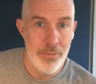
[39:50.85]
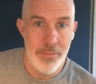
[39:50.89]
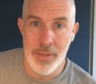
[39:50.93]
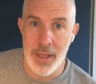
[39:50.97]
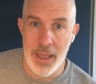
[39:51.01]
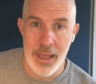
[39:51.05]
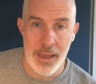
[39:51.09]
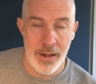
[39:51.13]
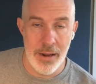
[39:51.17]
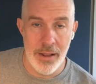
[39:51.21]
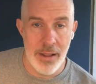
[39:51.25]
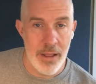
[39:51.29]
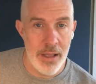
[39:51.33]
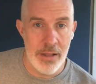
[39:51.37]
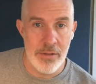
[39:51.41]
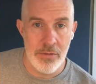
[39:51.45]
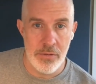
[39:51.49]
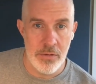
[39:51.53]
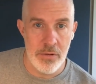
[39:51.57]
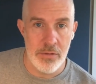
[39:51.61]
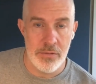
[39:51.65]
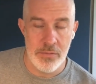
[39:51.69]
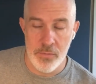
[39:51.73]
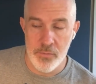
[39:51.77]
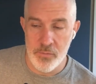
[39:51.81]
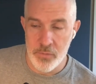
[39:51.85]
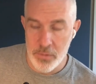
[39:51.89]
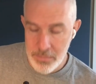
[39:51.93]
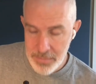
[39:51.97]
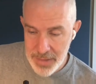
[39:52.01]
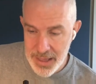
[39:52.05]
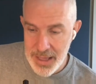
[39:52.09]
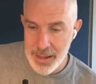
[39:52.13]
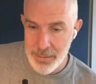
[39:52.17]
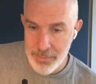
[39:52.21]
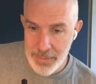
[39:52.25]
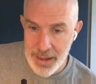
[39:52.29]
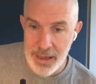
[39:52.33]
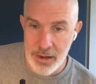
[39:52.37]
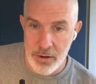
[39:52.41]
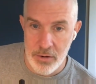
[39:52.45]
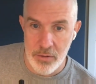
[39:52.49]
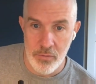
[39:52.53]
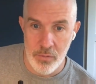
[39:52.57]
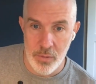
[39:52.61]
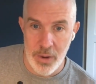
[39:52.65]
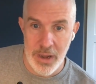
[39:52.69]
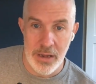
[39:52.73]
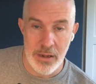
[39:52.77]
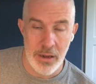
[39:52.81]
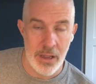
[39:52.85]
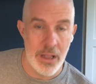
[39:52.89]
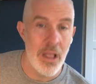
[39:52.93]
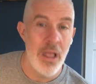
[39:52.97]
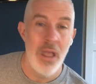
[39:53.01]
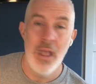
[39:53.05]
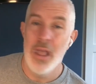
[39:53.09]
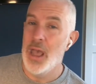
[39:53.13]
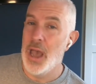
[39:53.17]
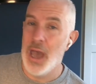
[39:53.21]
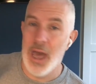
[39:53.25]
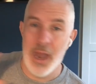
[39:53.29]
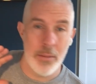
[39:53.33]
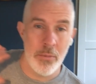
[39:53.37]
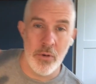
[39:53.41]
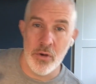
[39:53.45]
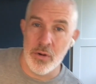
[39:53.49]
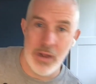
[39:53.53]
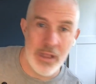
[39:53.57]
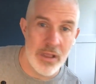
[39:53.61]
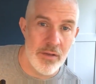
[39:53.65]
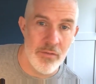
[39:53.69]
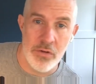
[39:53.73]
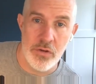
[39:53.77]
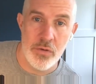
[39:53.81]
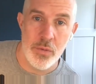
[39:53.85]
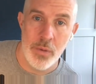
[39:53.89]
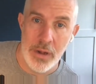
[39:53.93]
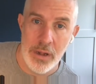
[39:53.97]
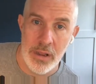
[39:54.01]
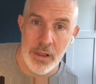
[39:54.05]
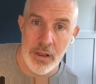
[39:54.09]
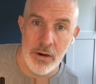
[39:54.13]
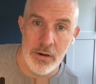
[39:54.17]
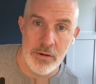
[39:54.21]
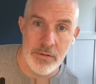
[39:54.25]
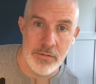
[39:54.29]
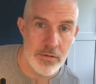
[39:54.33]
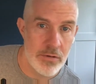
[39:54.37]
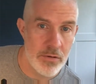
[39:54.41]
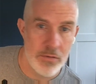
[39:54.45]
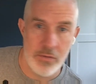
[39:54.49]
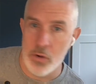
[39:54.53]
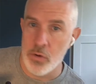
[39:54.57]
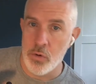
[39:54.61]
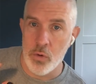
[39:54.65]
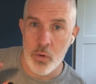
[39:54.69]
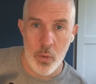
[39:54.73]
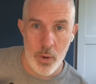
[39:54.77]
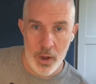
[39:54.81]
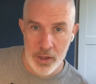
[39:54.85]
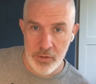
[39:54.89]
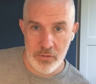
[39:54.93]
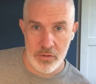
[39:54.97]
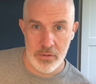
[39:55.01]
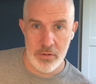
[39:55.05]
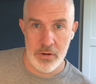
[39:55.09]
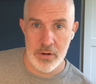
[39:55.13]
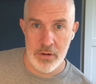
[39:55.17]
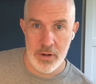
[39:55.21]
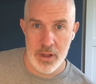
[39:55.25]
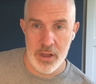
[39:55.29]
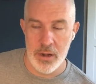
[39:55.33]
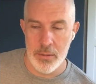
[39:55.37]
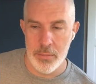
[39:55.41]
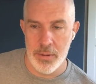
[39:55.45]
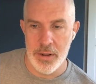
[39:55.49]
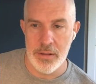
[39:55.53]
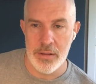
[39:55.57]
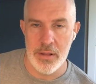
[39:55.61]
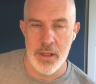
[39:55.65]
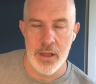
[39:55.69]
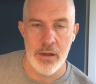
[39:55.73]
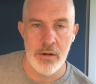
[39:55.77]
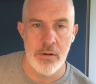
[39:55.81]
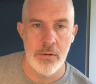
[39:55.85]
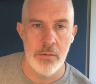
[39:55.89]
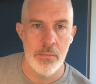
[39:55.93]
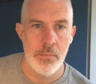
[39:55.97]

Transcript: And it's just for me a matter of waiting, and I'm going to give it 20 years. There's no question or doubt about that.